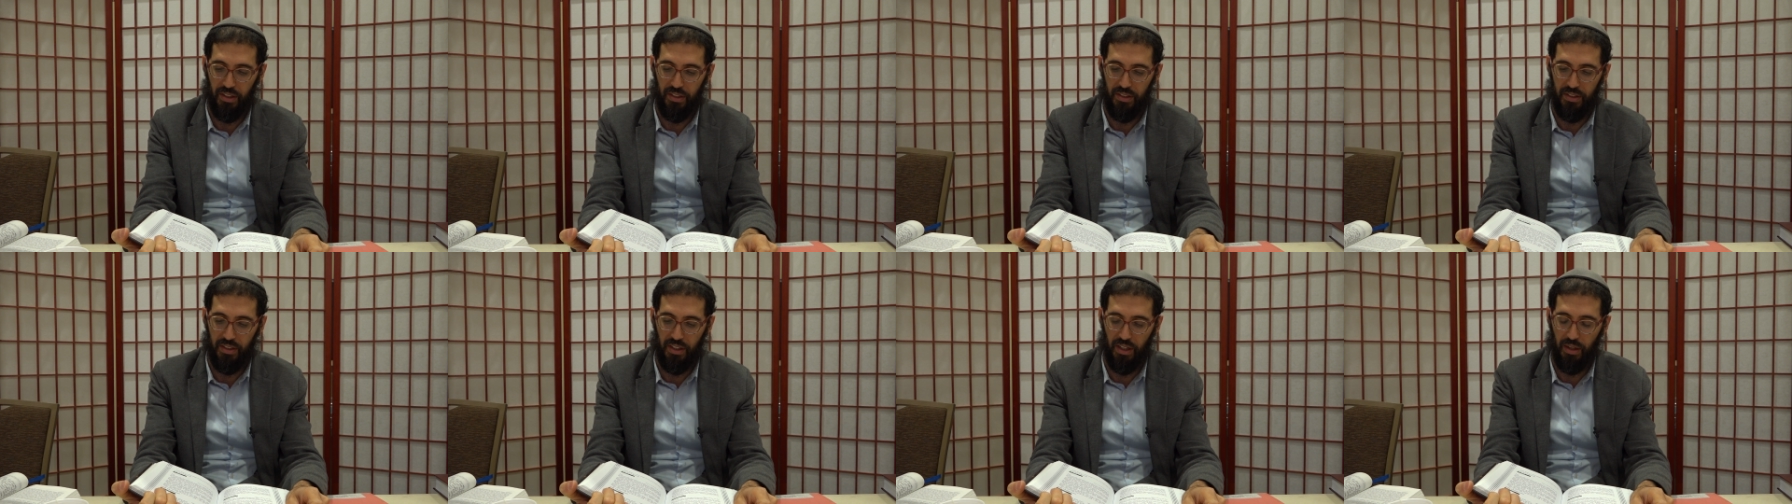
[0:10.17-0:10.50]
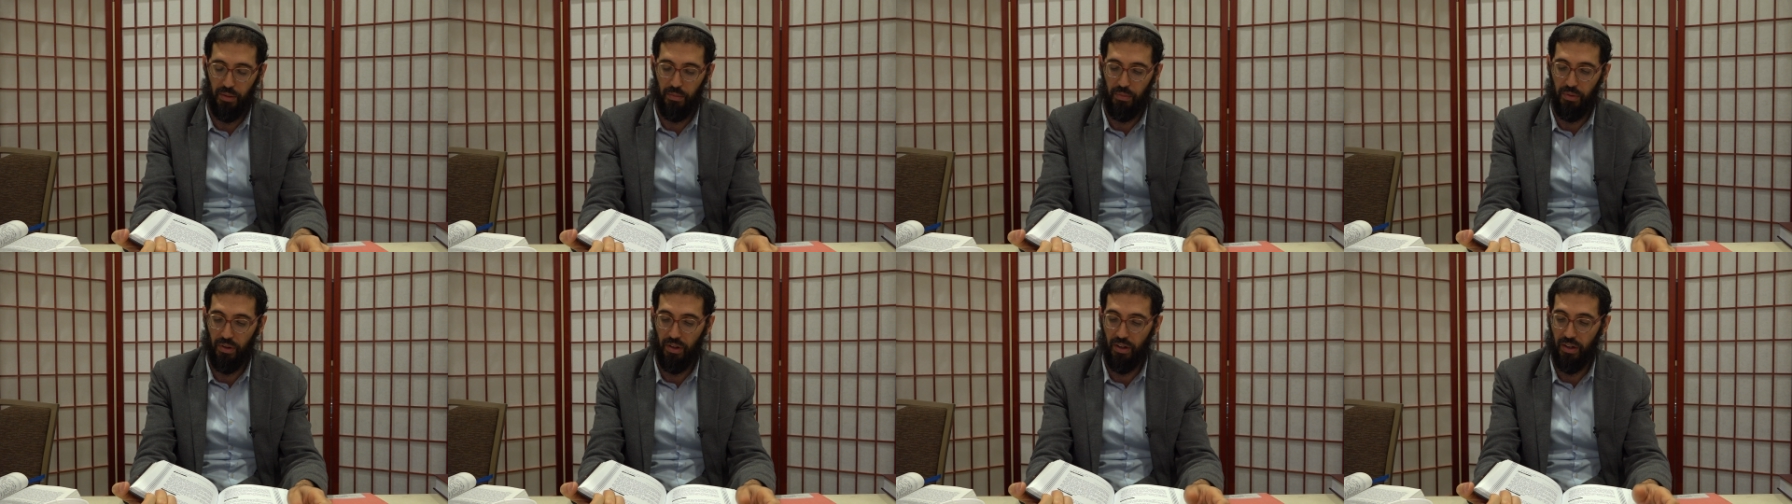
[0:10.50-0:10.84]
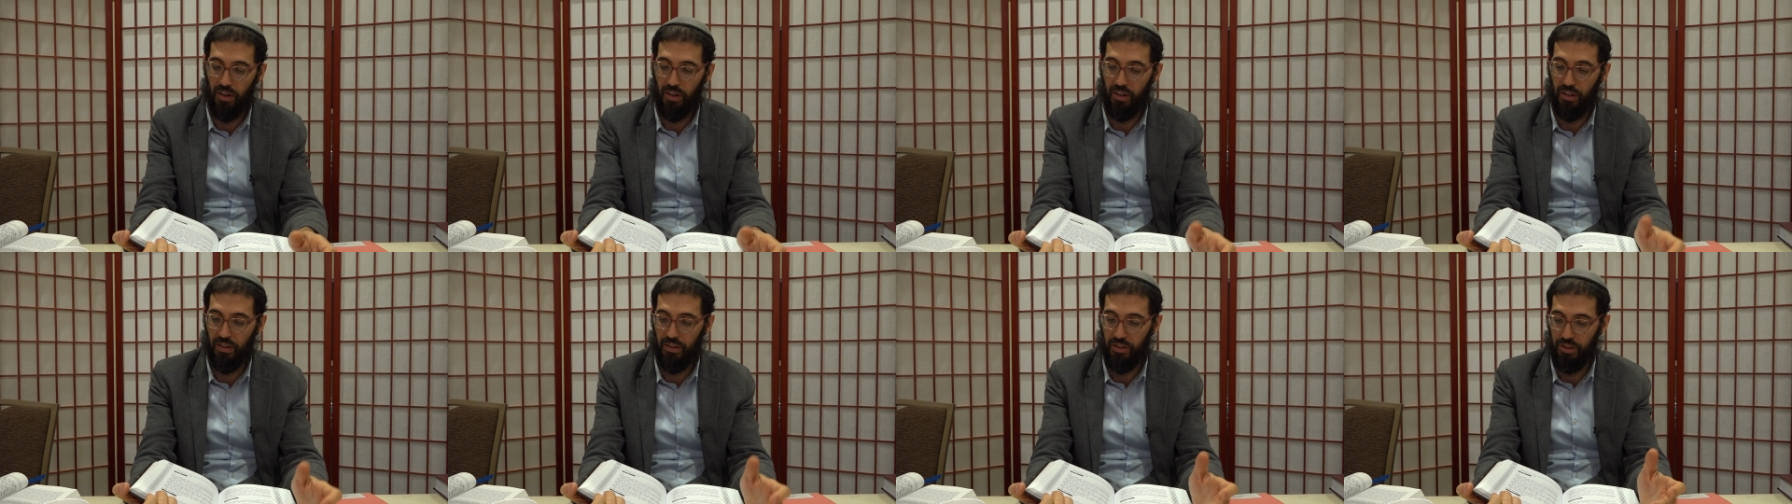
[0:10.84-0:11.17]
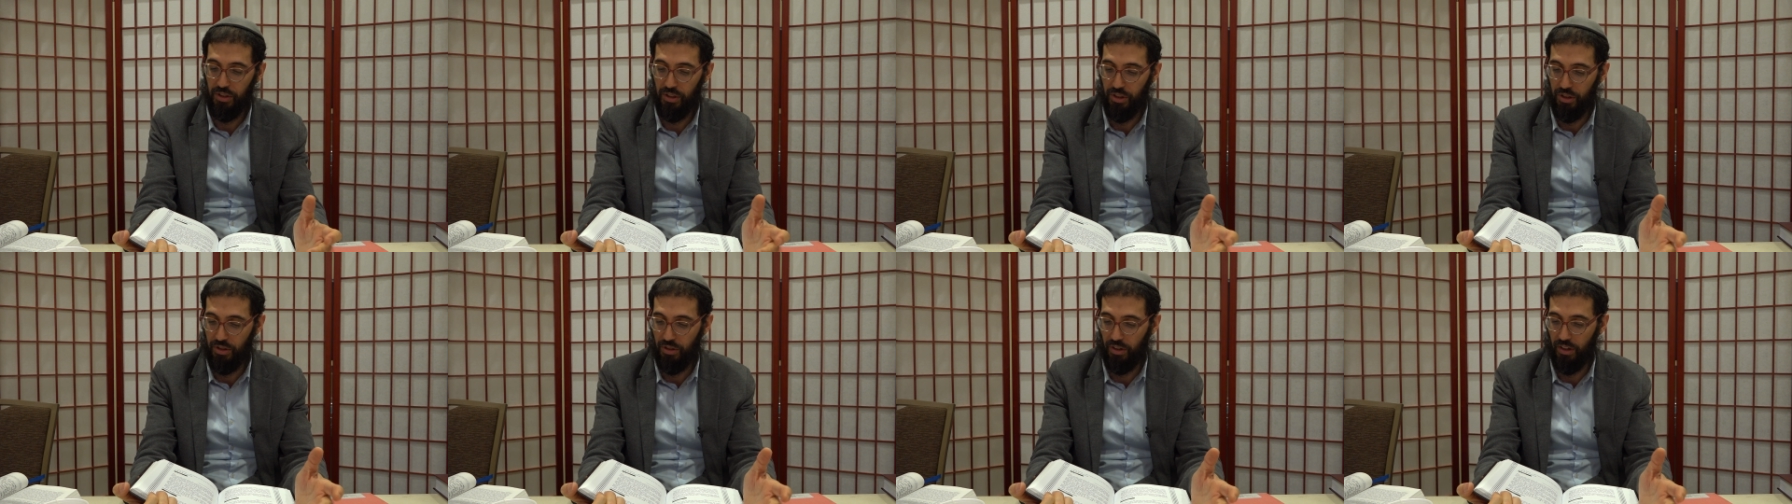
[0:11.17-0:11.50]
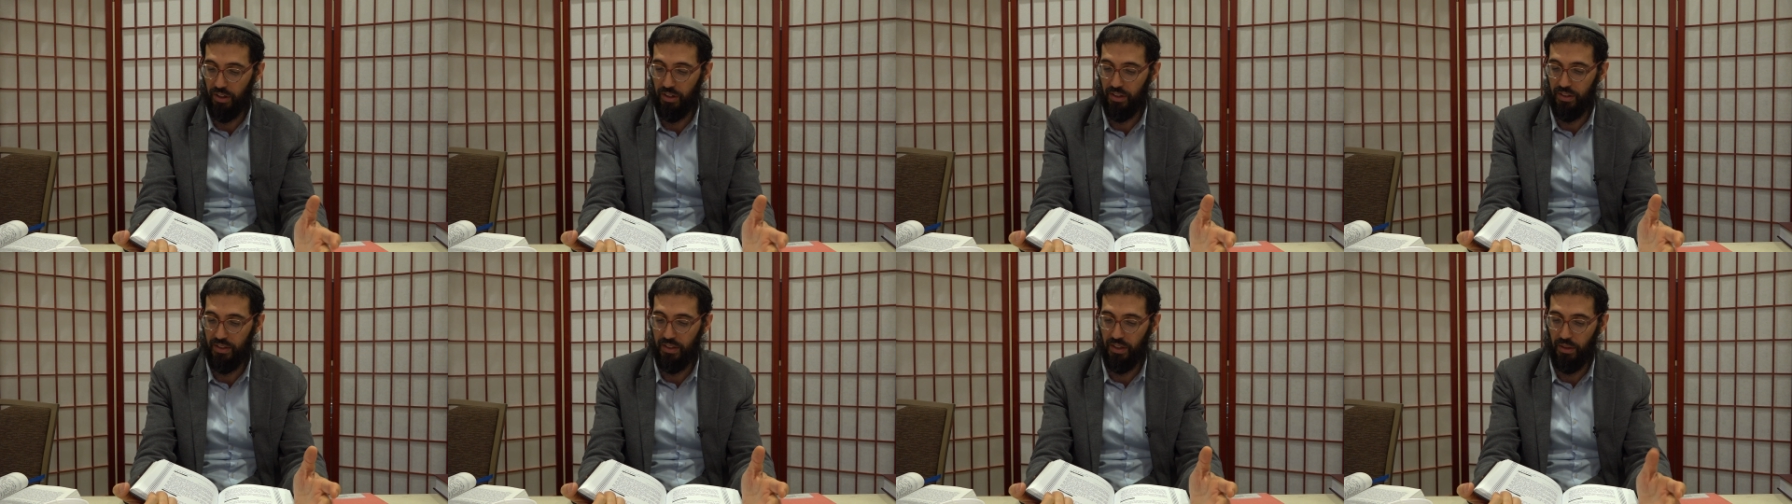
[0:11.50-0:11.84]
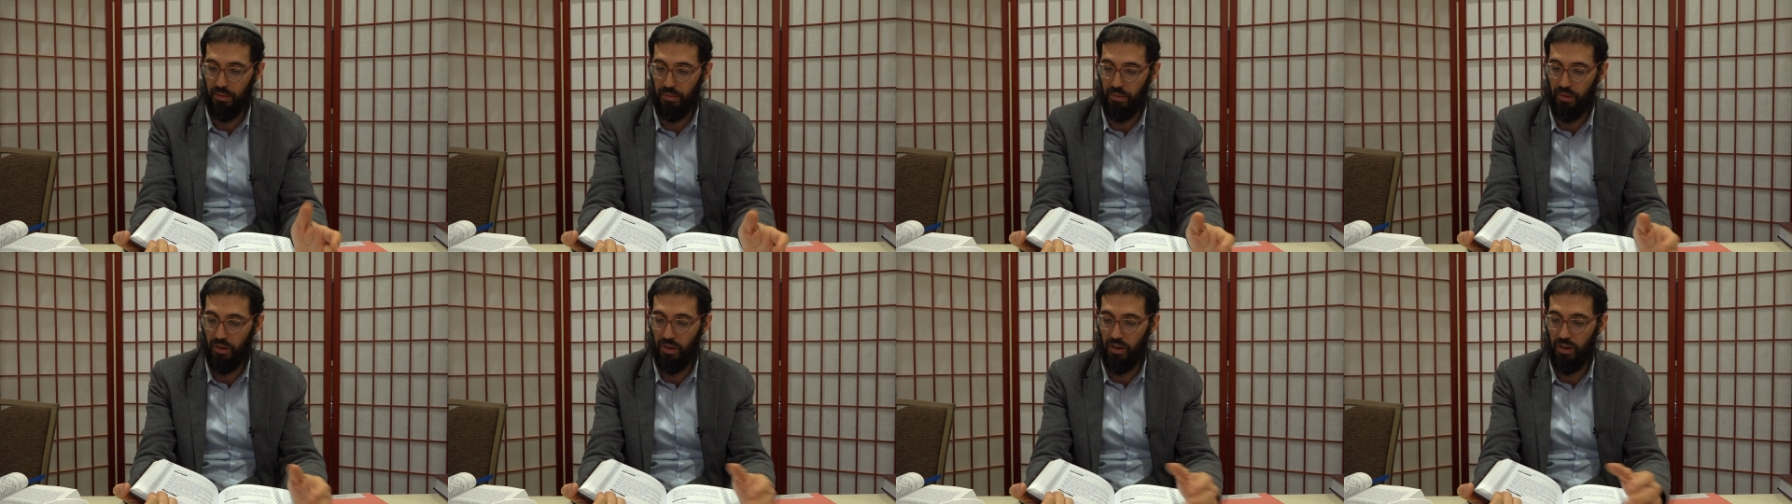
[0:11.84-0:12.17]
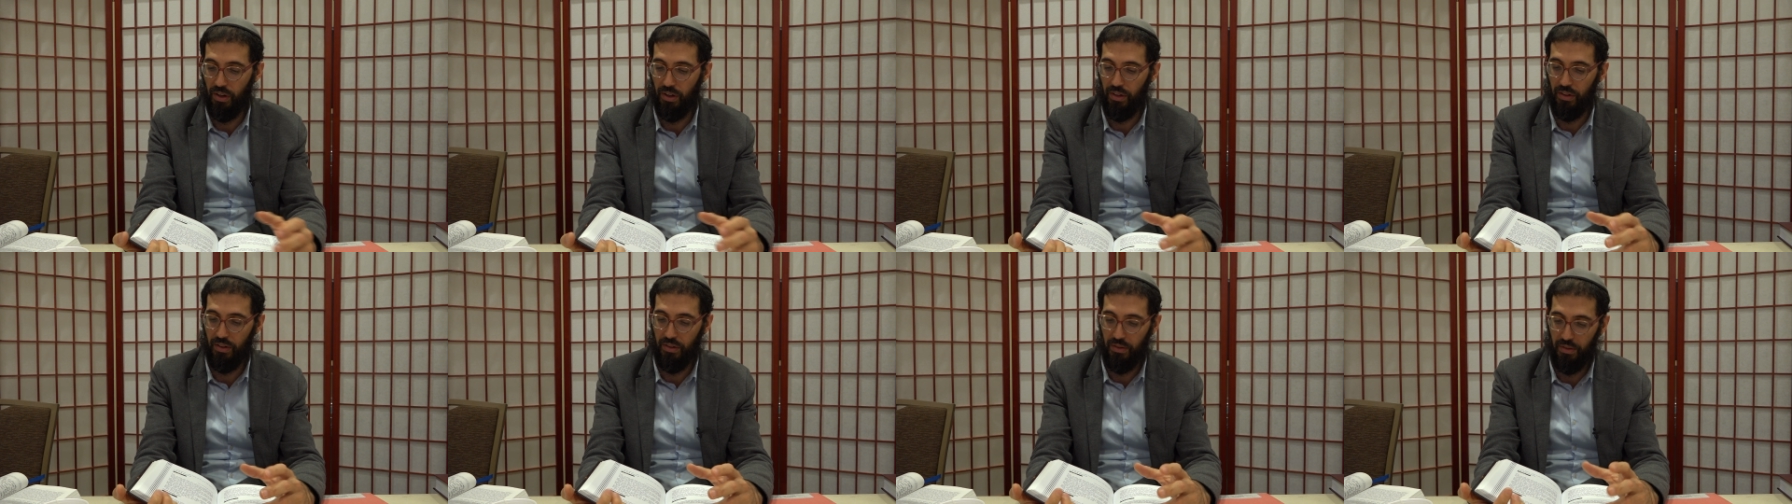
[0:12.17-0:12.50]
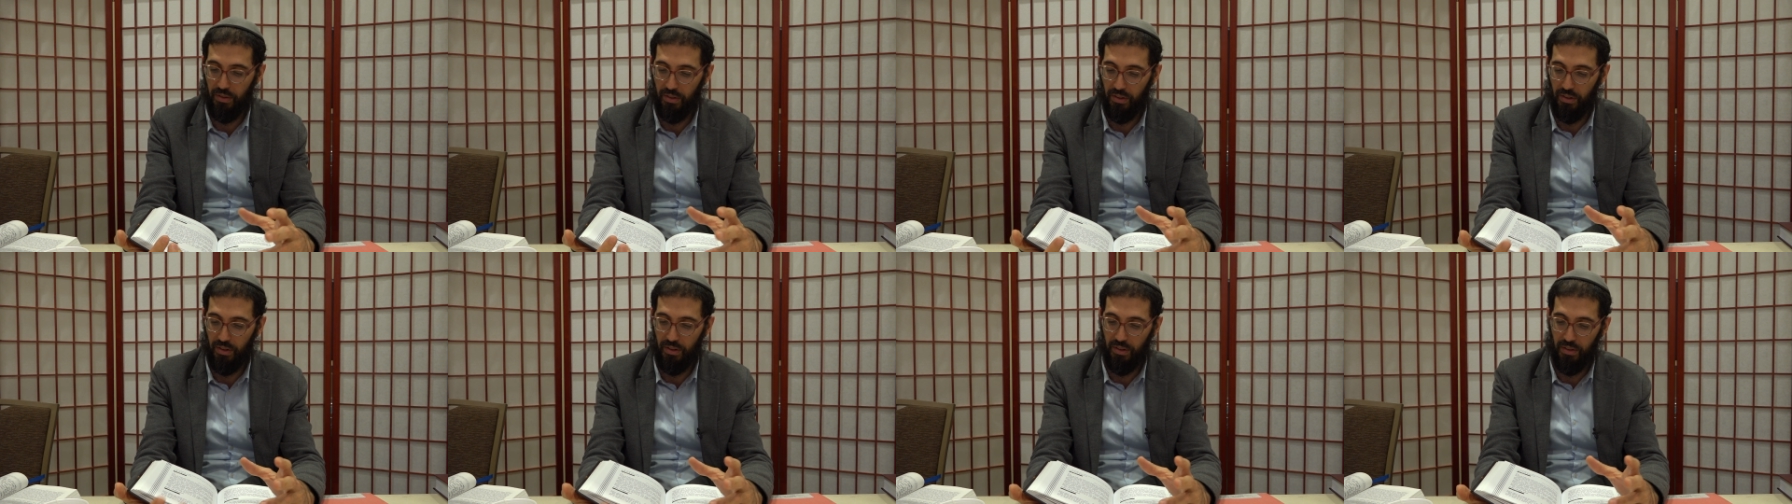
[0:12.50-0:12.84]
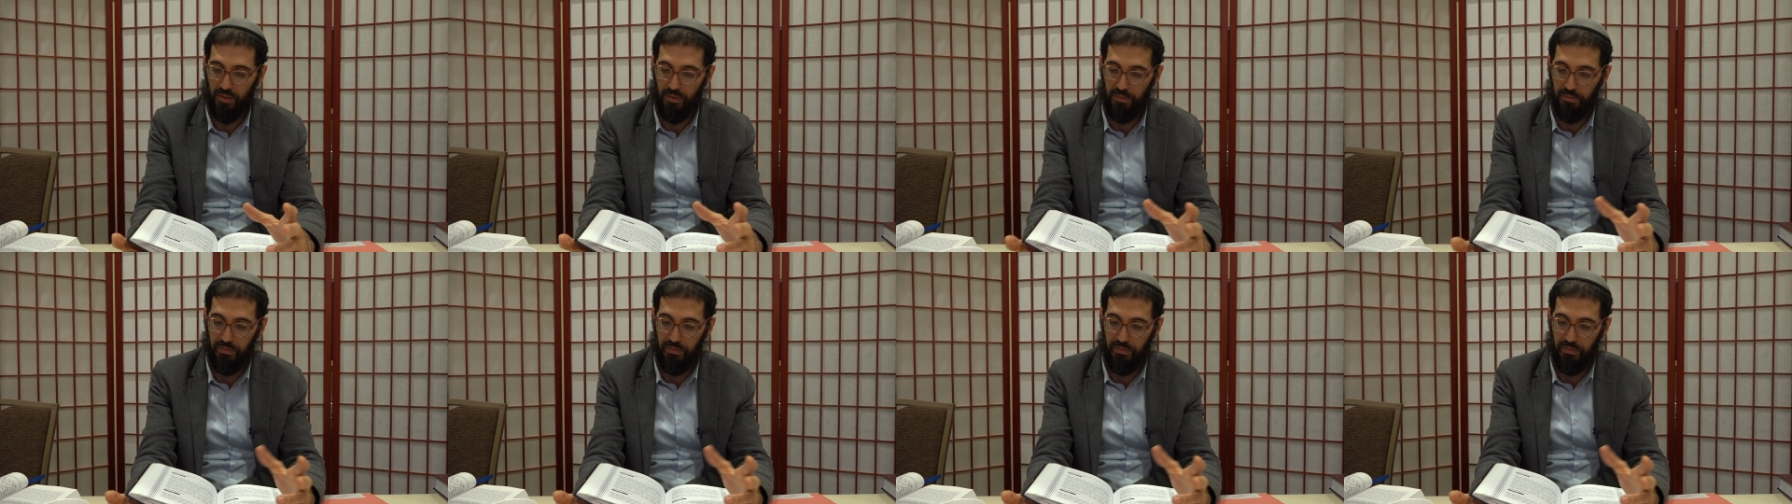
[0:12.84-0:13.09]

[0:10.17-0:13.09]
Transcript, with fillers: say a bracha, you should try to say a bracha on, on